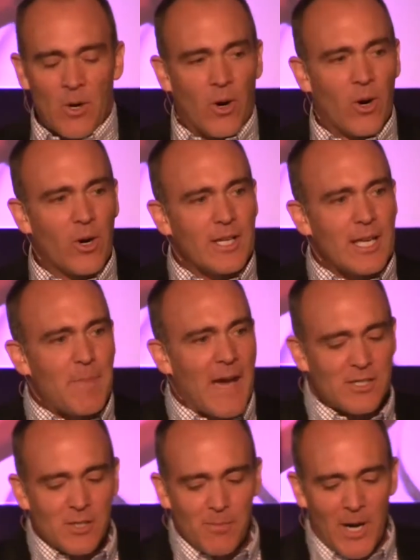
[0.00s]
Early in
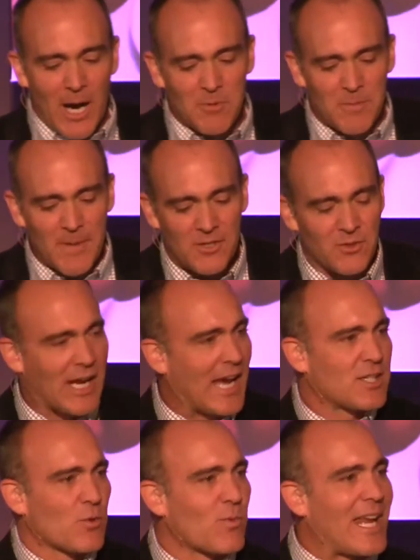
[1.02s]
Pastor Bob's ministry,
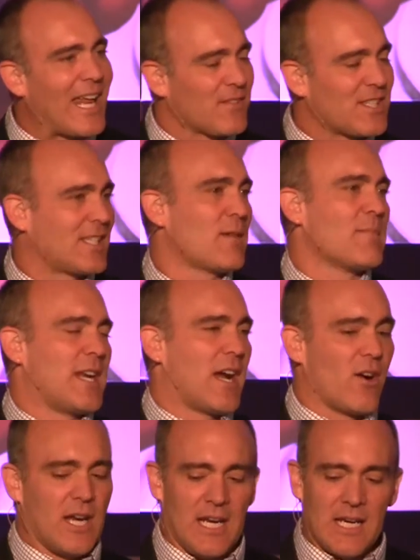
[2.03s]
actually right out of
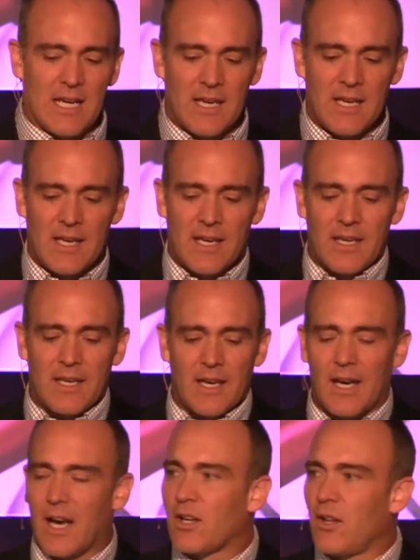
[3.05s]
seminary,
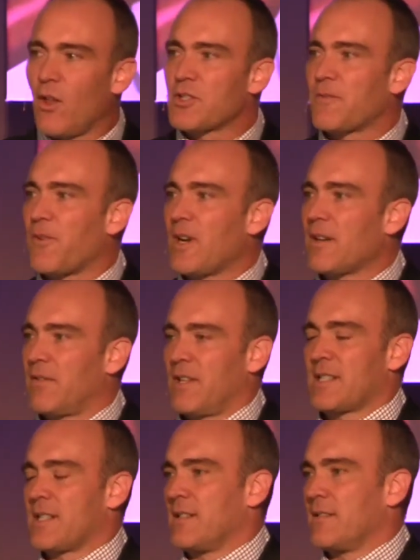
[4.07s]
uh, a close friend of
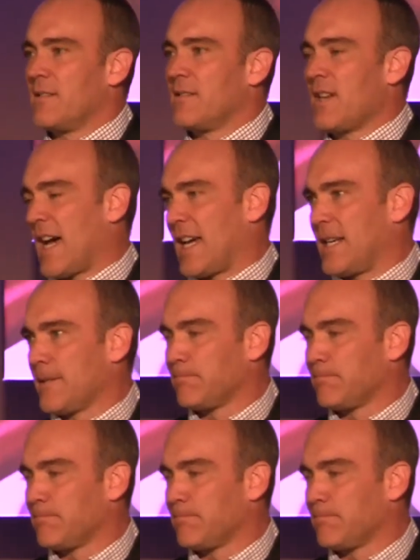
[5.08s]
his died.